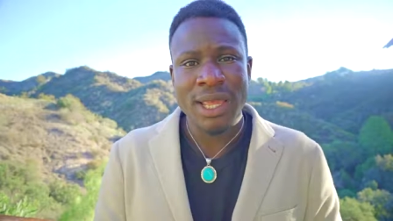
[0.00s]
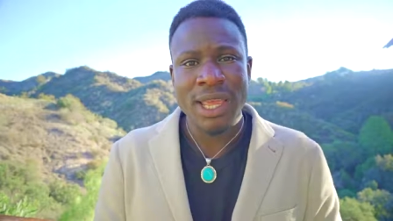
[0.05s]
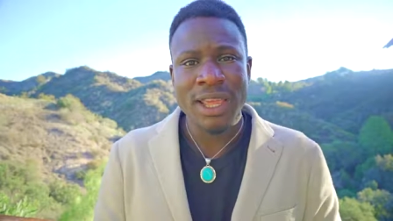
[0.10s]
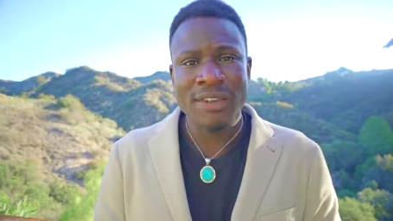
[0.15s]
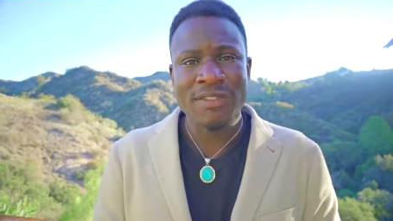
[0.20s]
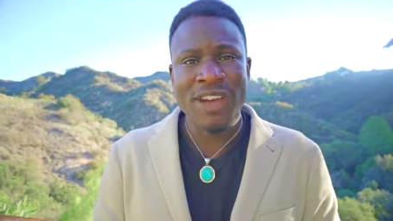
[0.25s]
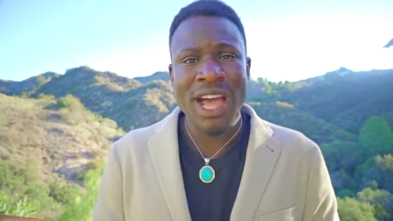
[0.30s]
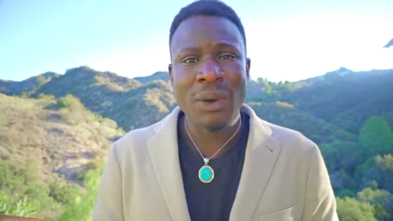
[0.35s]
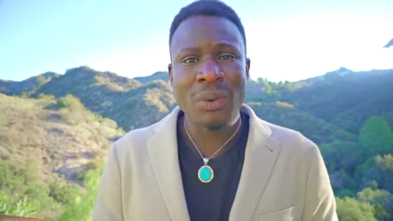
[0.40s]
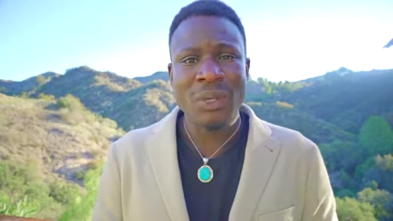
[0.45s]

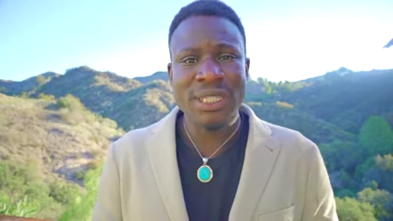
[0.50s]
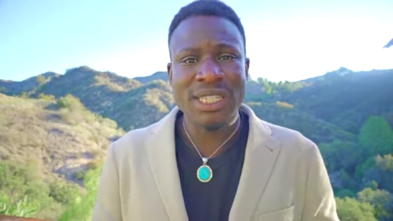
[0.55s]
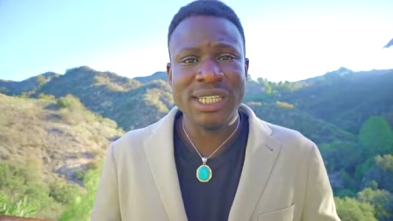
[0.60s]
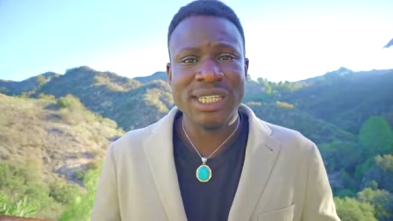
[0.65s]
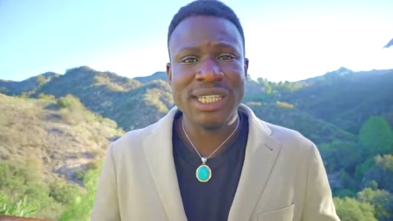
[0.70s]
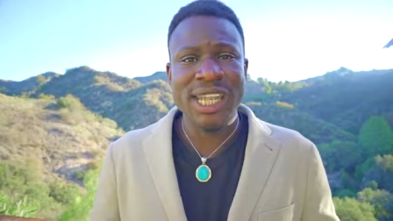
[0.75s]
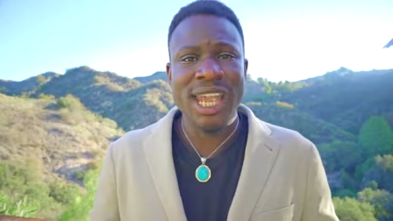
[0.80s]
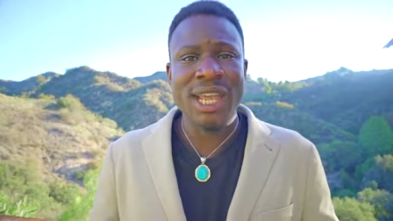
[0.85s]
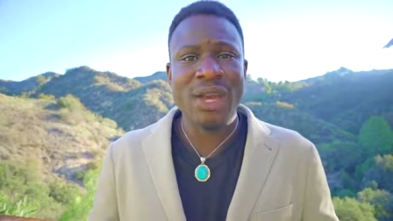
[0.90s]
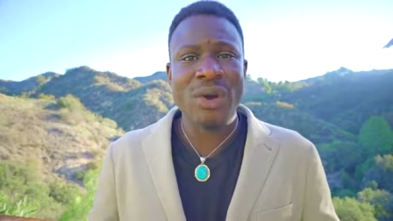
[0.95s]
If I was to
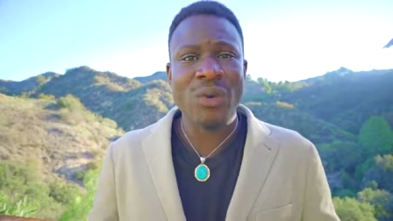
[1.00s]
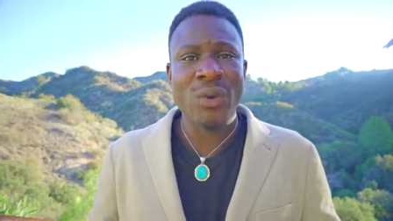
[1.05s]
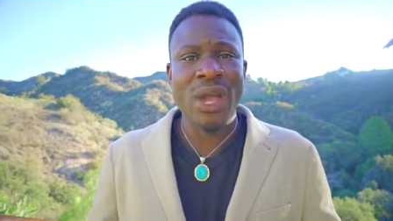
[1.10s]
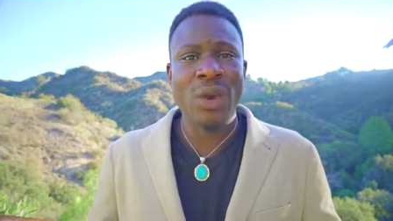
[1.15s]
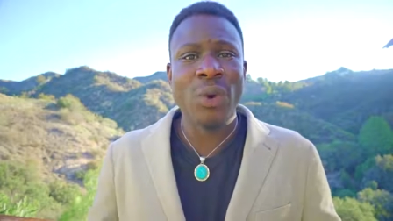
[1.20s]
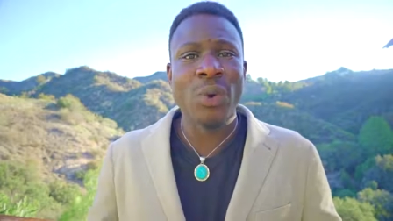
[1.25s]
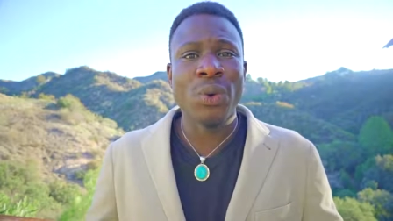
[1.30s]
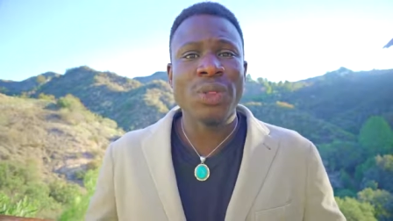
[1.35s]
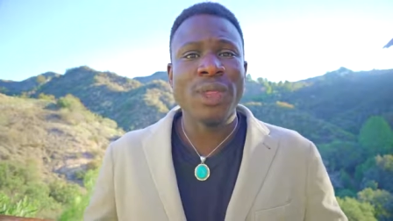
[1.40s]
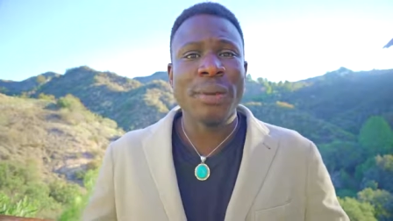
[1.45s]
take away
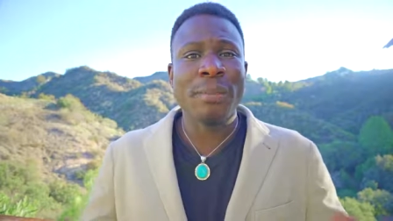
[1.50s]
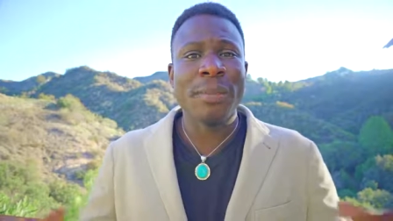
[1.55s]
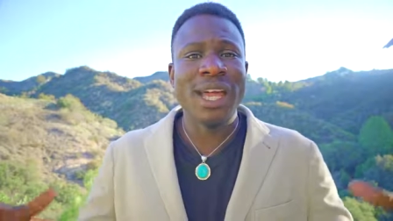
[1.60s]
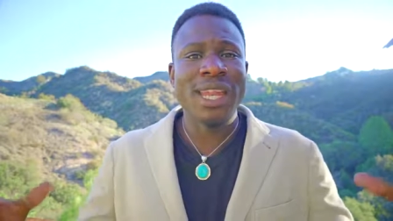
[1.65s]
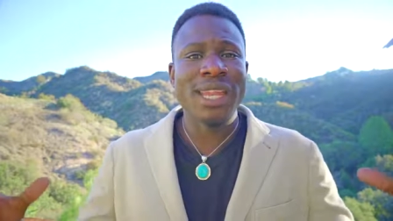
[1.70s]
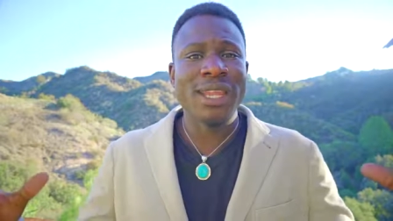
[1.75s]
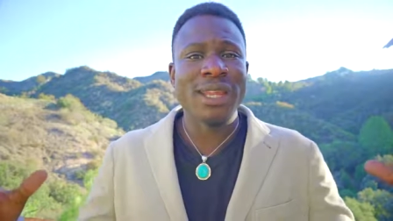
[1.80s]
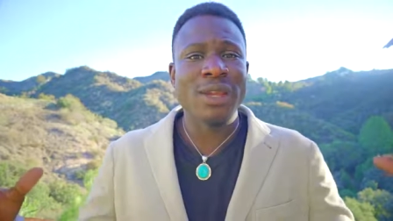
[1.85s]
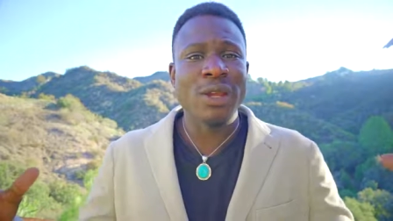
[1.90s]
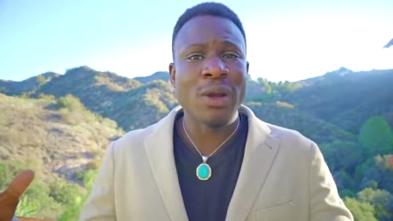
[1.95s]
all the
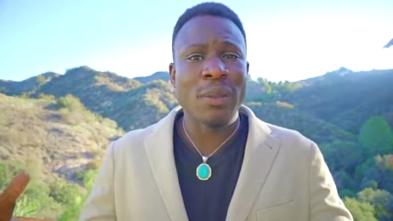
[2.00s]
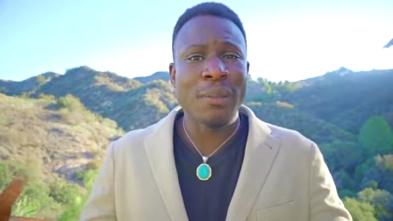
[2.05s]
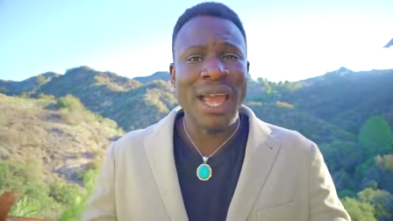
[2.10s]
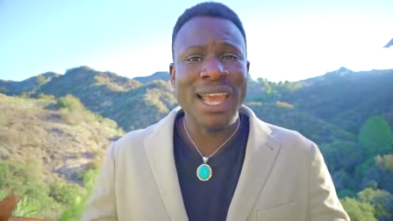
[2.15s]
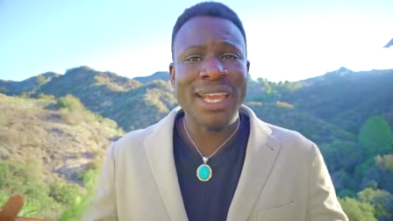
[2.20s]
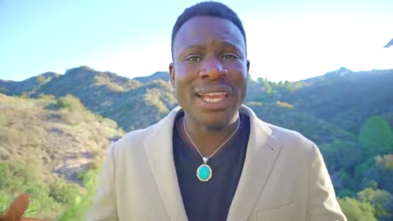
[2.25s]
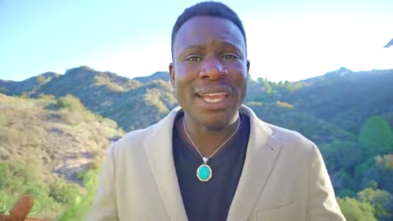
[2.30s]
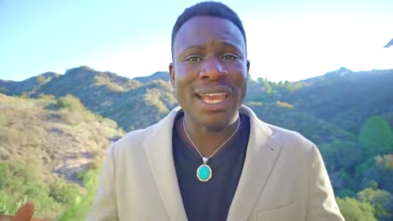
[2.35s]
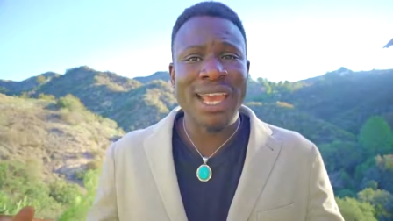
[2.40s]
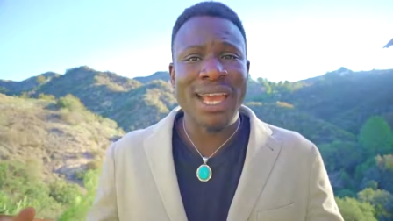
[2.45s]
money in your
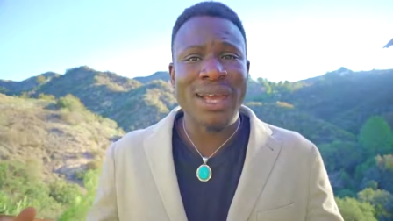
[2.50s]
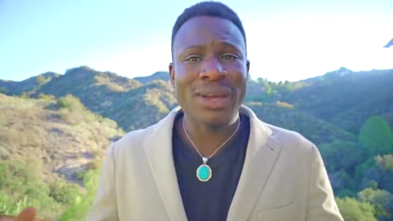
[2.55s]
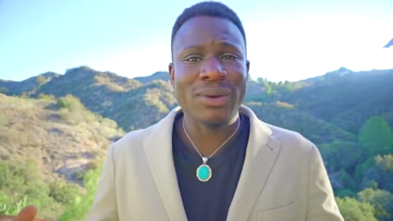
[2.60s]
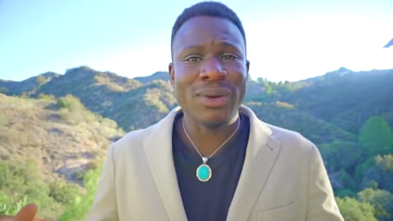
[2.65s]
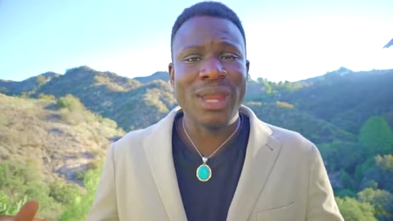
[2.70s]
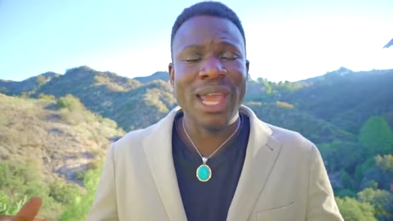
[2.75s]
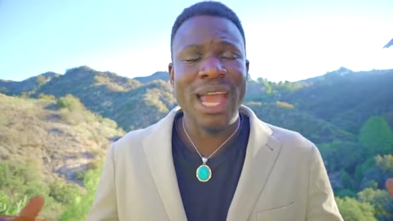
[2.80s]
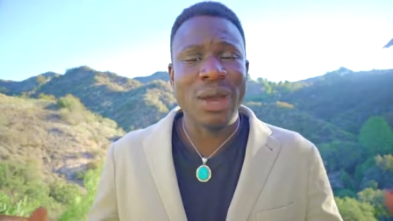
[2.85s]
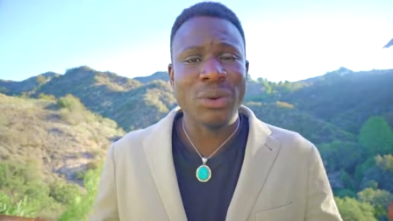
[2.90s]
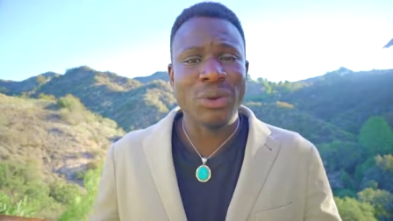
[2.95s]
bank
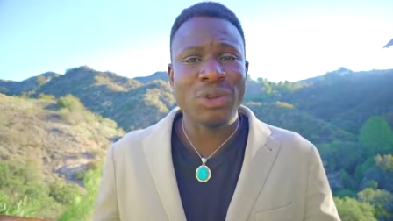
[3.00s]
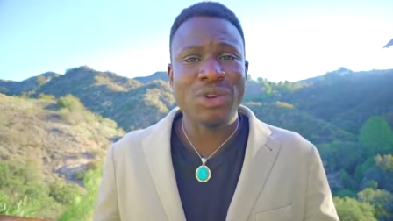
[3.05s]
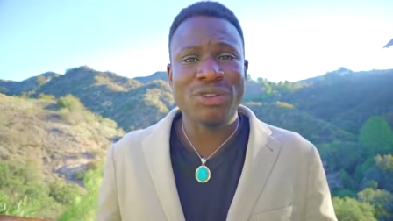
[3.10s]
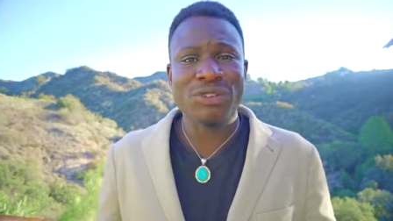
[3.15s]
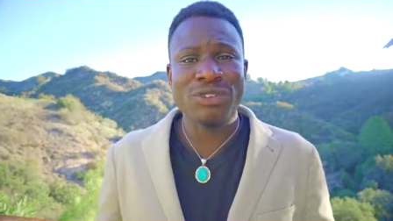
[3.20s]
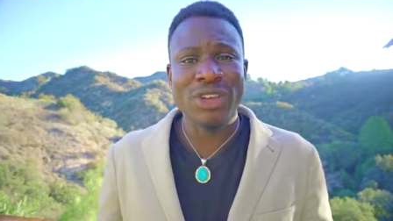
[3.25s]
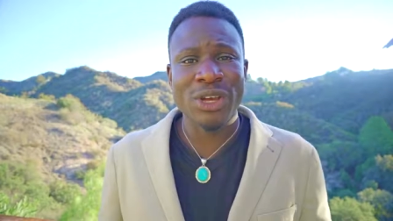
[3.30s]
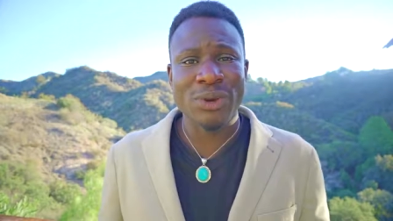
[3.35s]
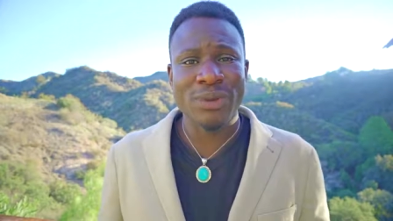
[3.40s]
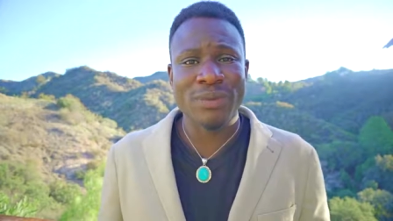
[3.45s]
account, how would you
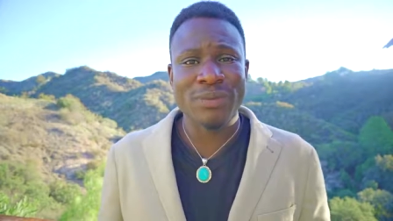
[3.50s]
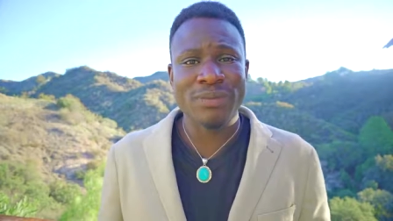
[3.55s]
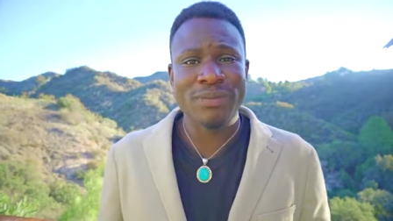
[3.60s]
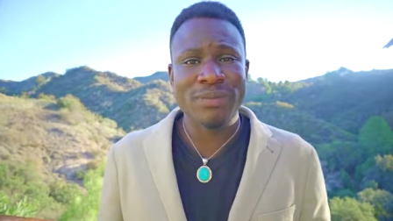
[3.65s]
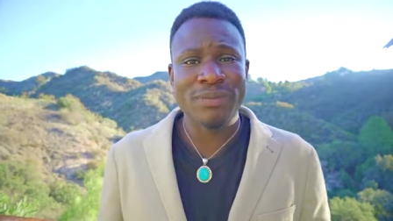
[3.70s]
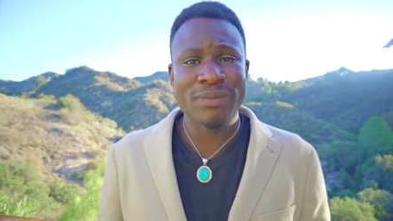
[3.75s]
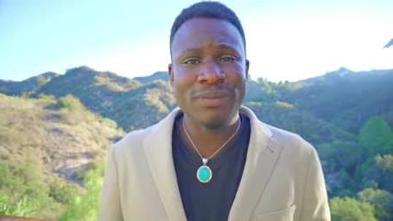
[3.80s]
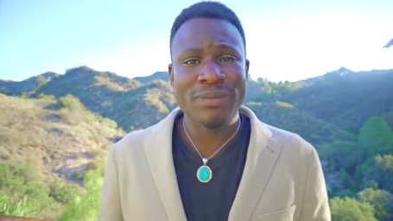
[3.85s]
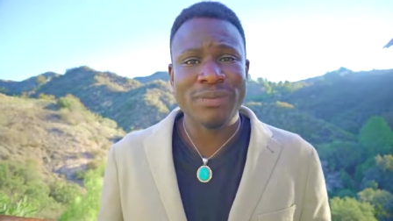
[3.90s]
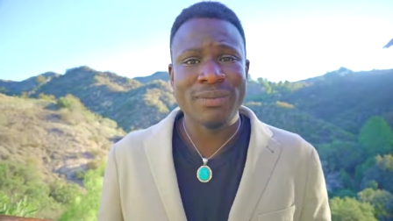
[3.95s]
feel?
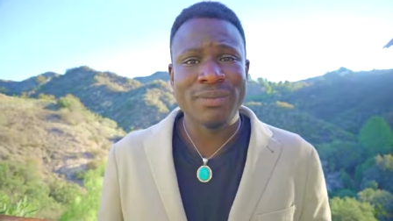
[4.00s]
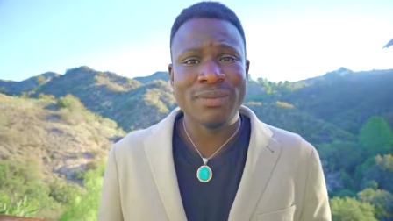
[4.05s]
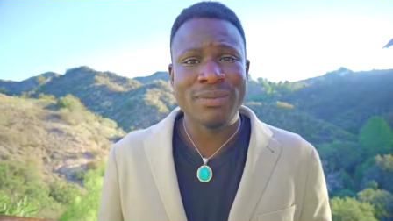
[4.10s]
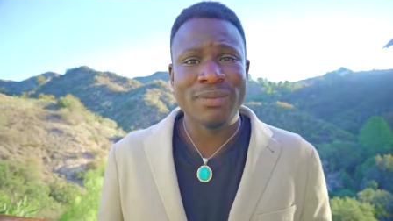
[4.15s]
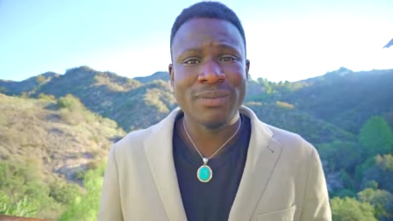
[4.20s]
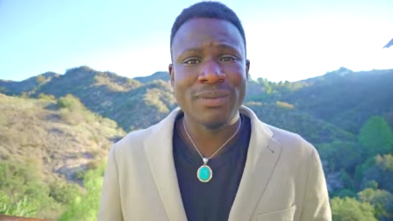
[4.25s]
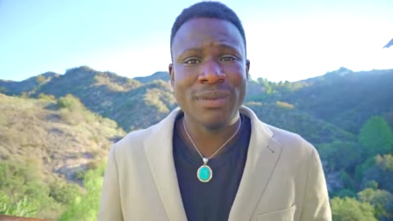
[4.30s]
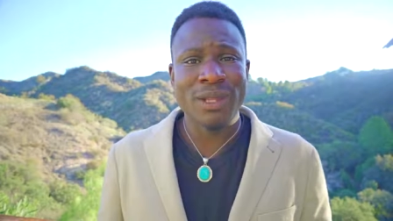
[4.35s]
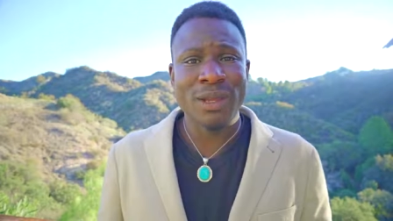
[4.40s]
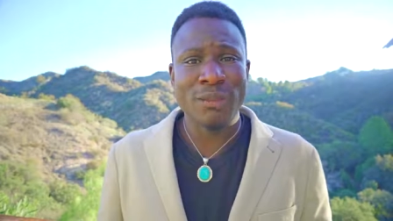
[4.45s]

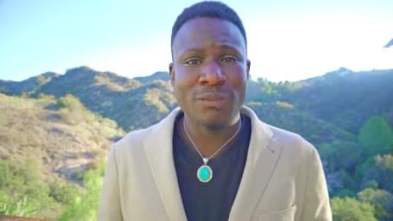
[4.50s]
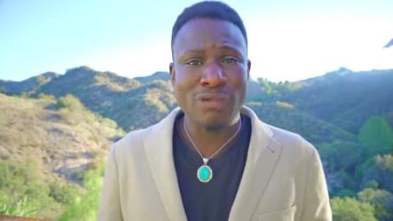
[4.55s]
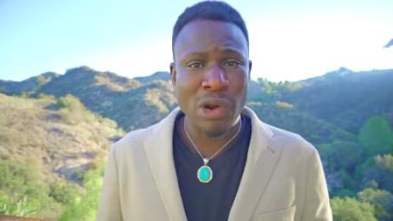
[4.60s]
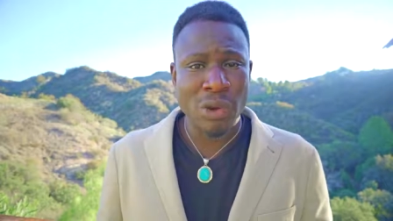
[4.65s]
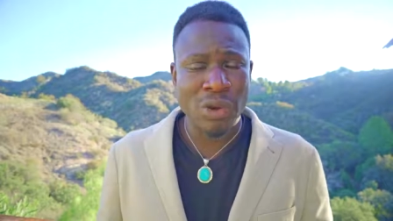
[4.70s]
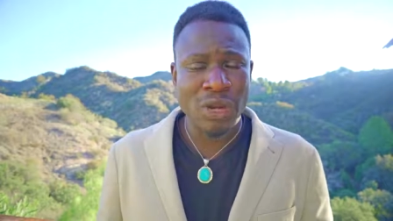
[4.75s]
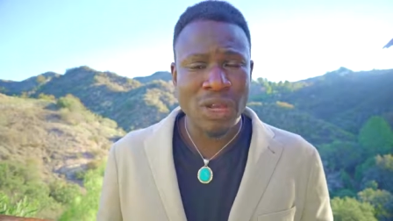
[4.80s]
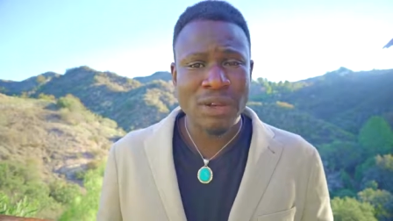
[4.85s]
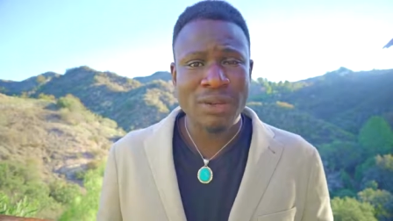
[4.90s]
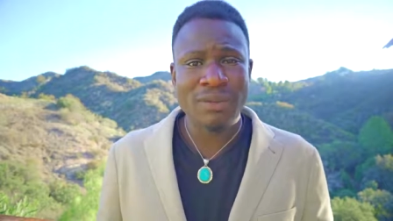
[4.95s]

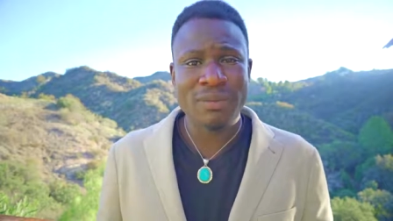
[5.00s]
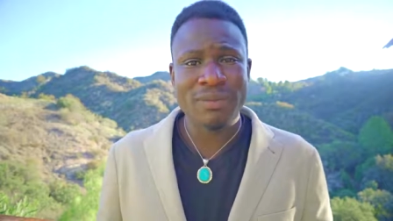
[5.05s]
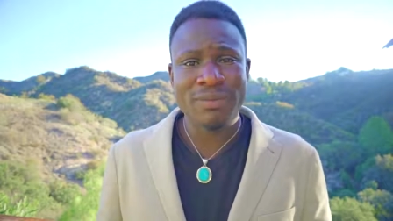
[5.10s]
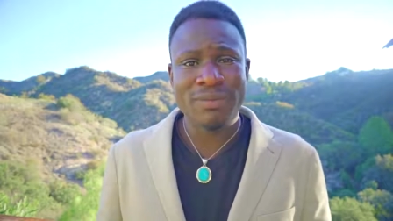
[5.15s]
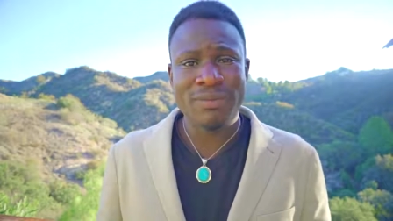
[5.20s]
Broken?